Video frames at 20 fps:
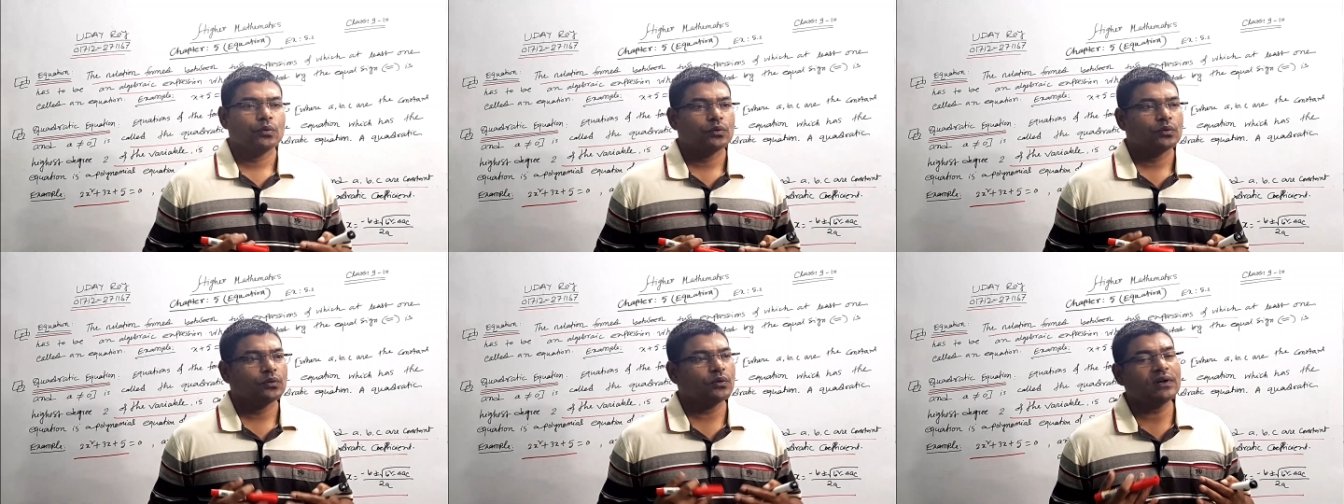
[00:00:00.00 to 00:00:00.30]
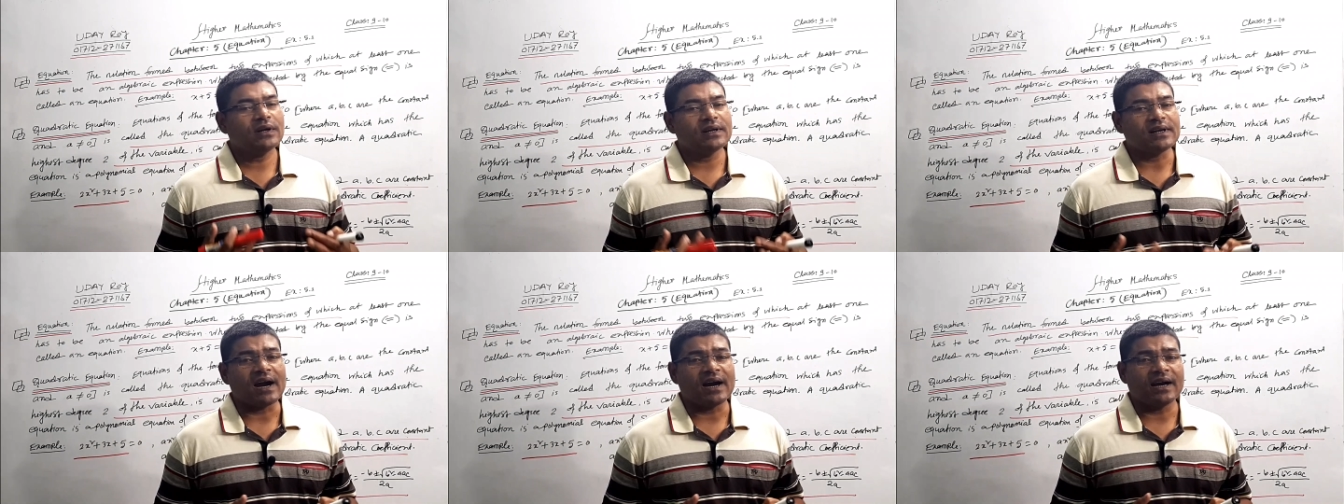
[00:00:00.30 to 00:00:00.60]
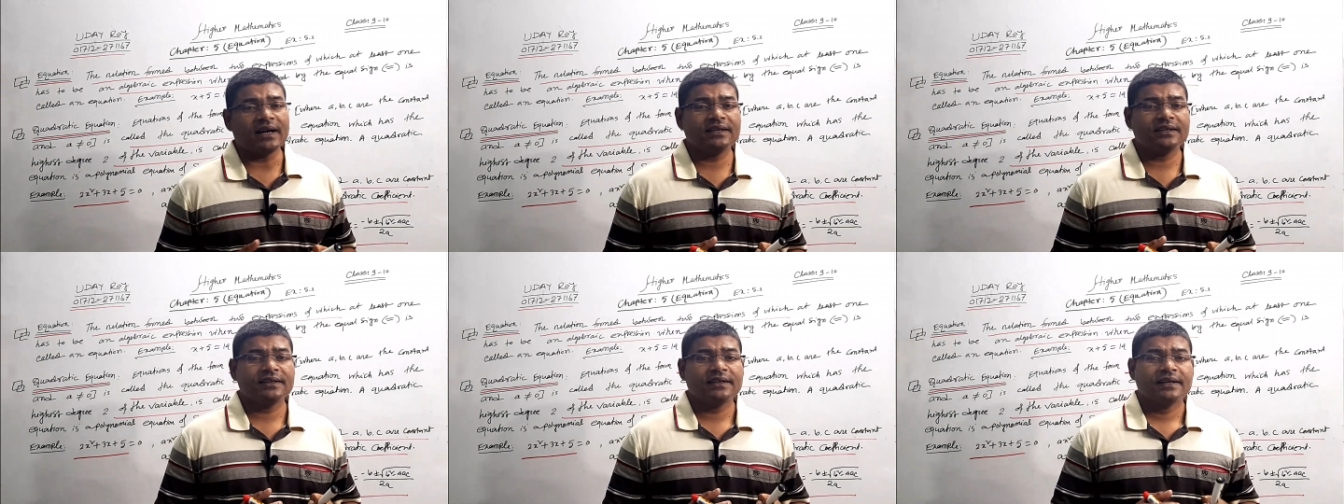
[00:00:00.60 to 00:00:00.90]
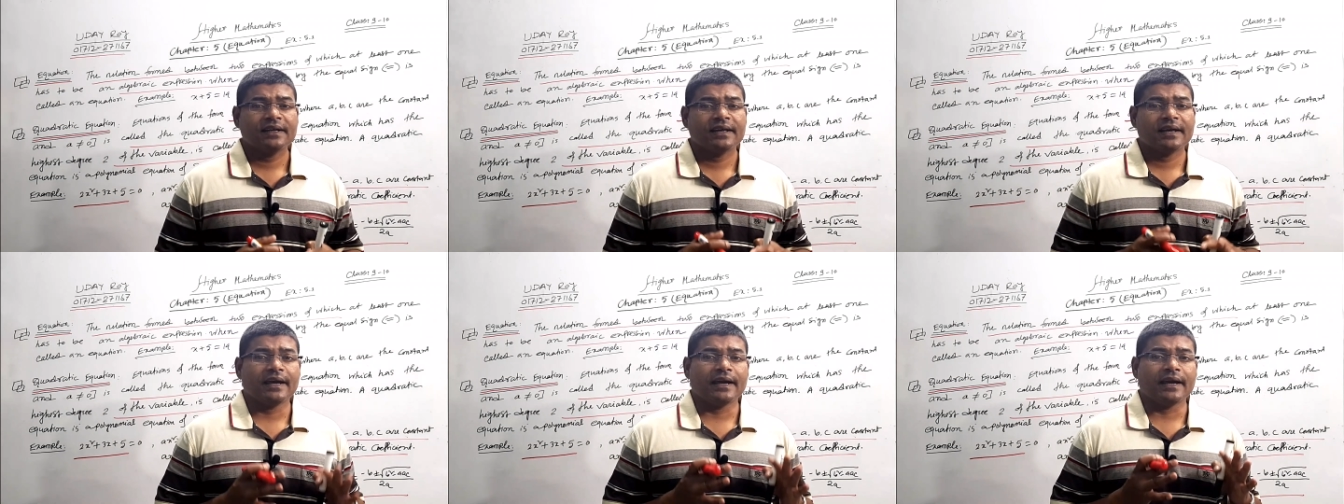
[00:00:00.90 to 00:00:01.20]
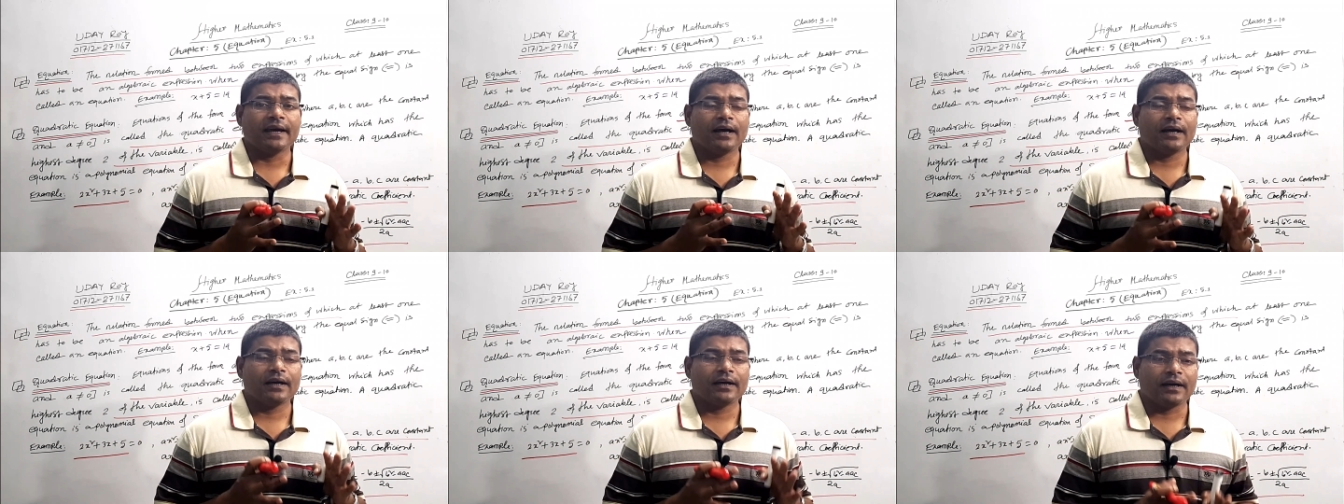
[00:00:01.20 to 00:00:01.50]
We will learn
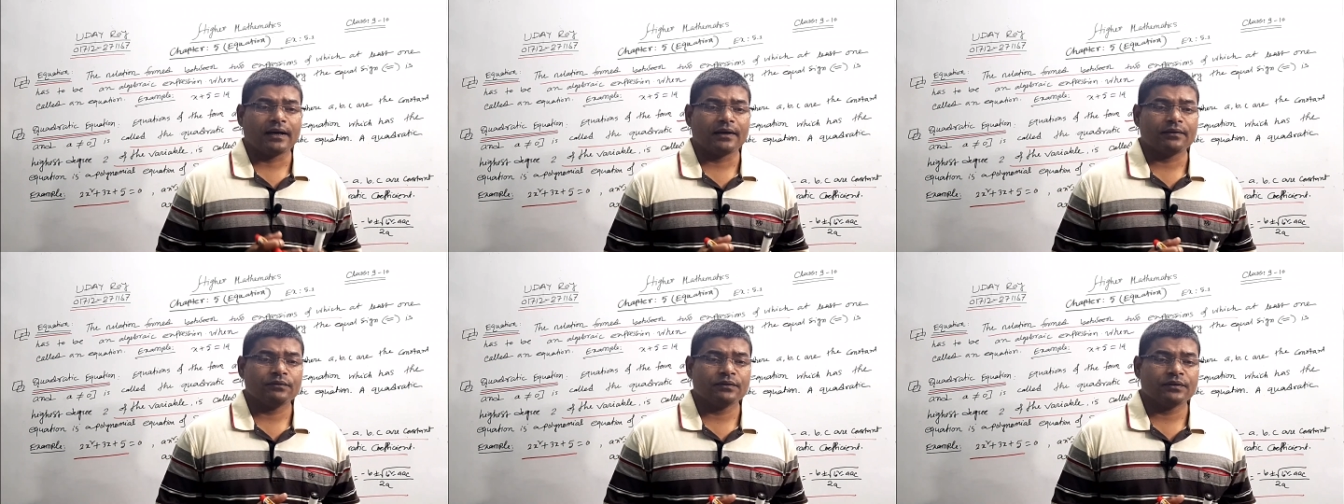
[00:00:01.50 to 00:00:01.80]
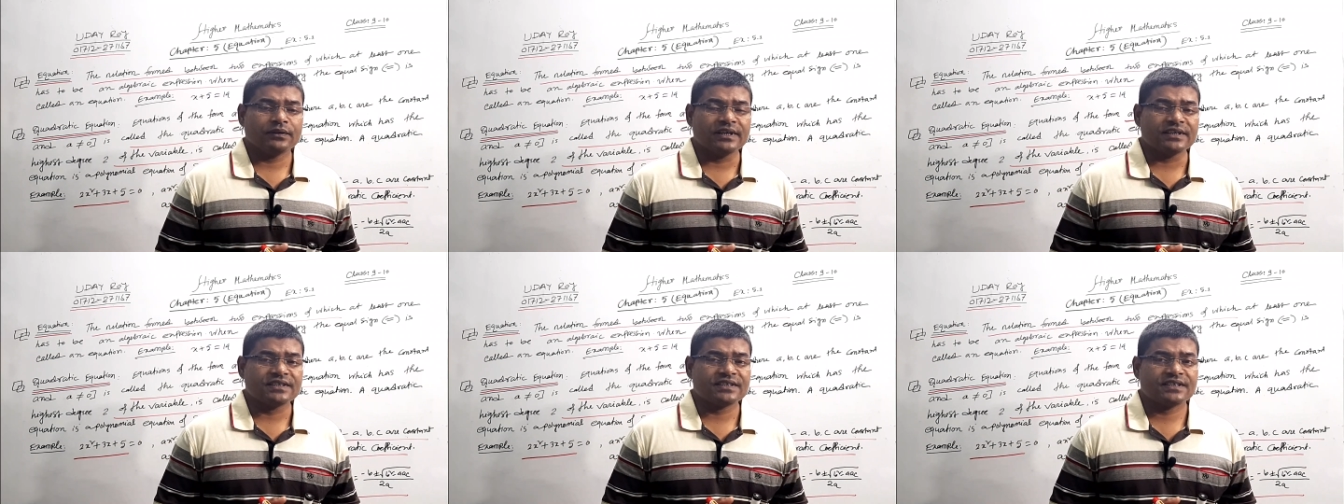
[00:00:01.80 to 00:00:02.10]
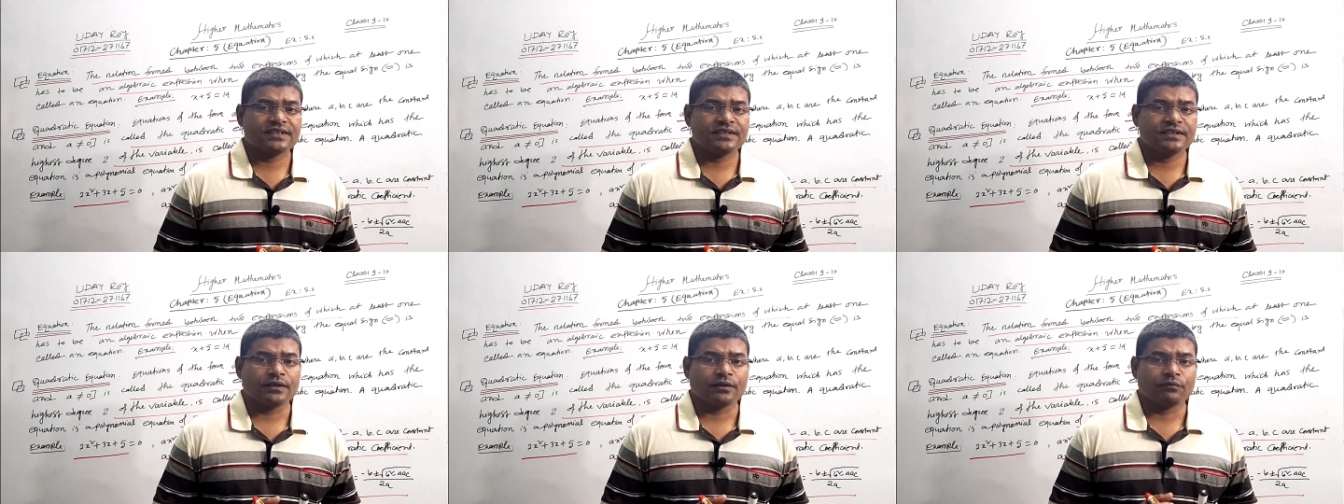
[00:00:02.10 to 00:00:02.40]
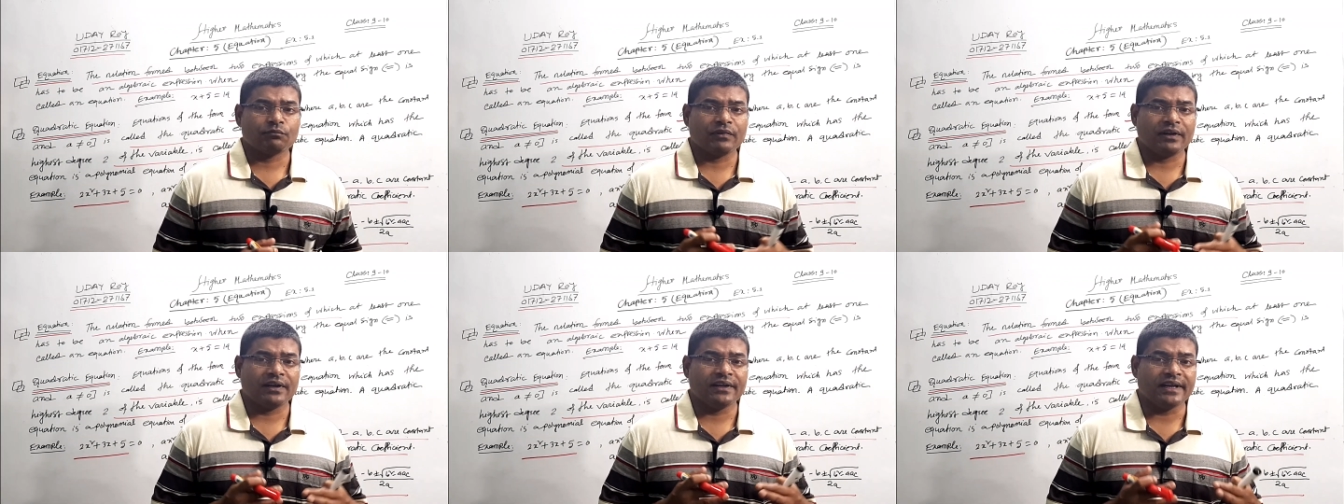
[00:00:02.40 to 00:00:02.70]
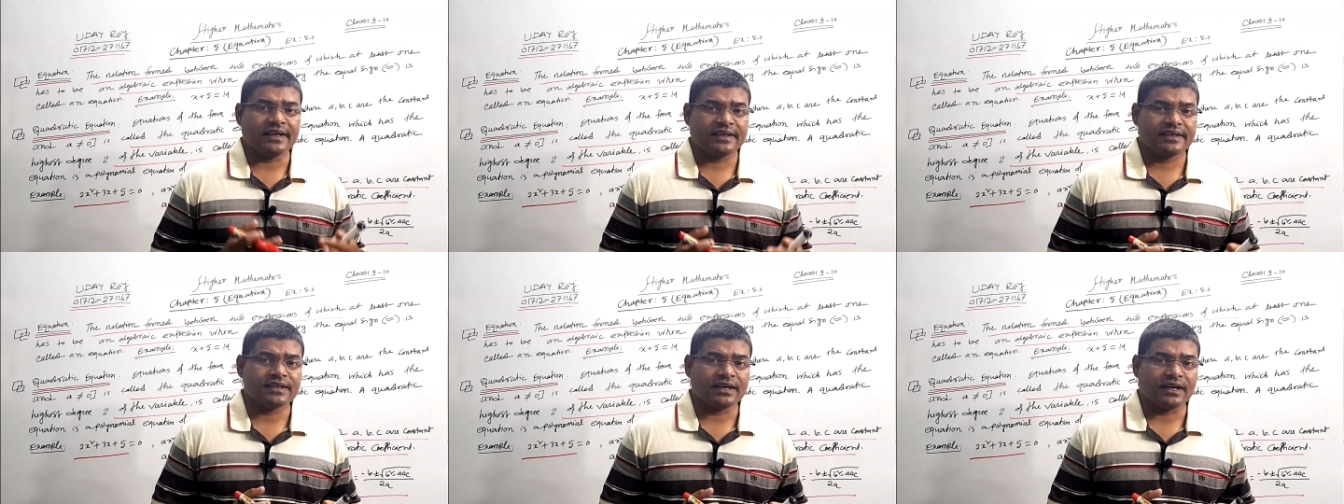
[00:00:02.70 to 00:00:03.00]
this
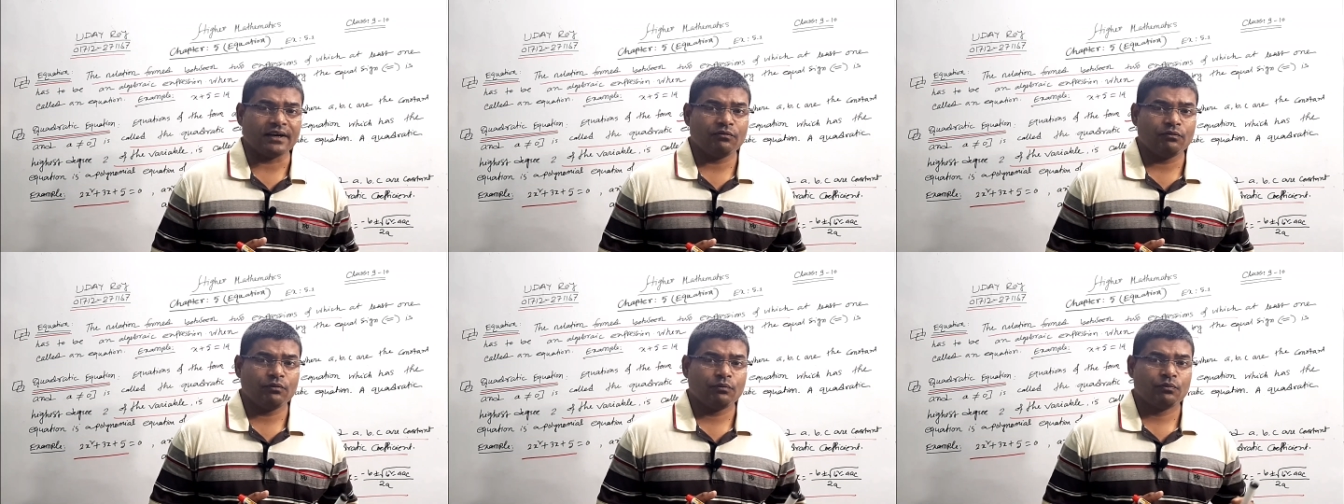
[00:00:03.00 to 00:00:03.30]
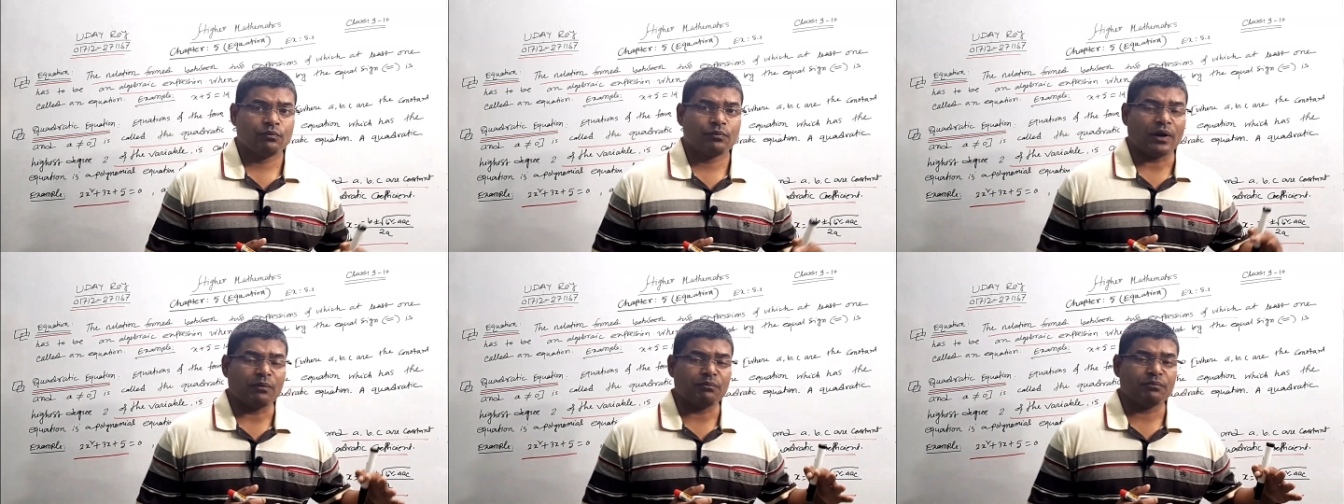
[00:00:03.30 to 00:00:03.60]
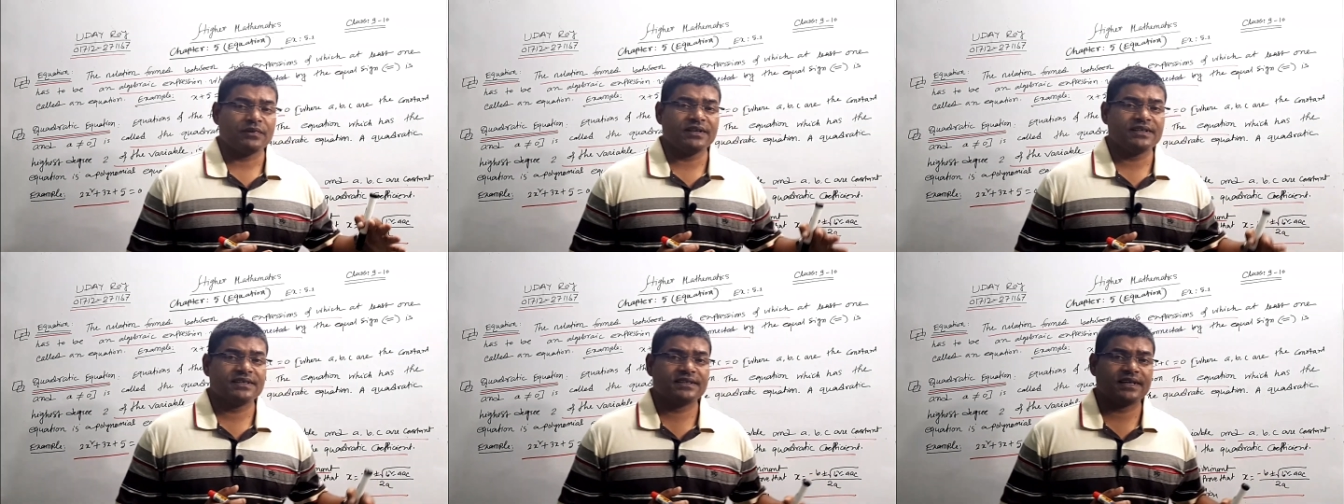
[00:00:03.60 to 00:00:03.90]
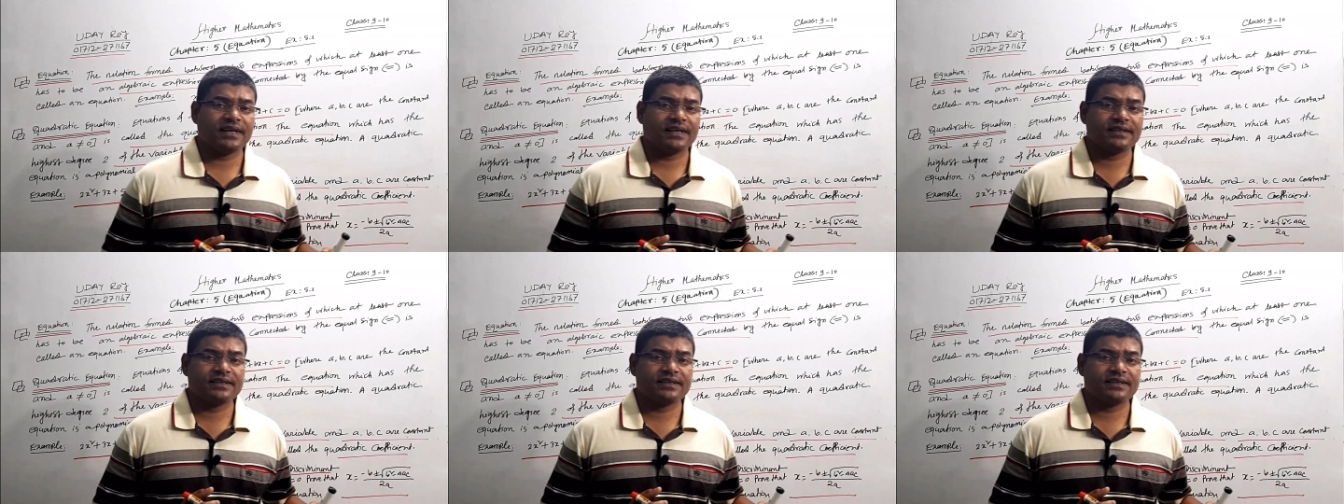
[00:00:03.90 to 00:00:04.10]
lecture from this